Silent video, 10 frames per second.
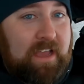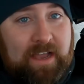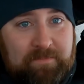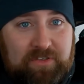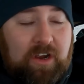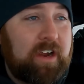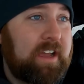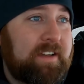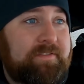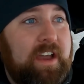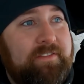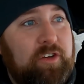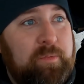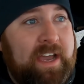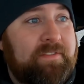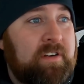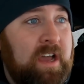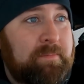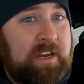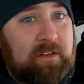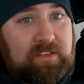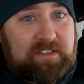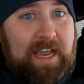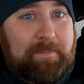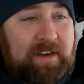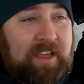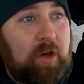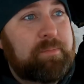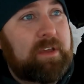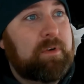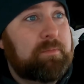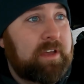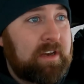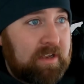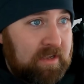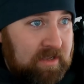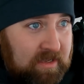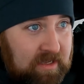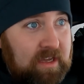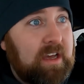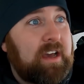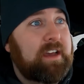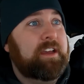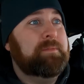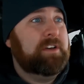I'm sorry. I feel bad for not being able to stop and help people, but I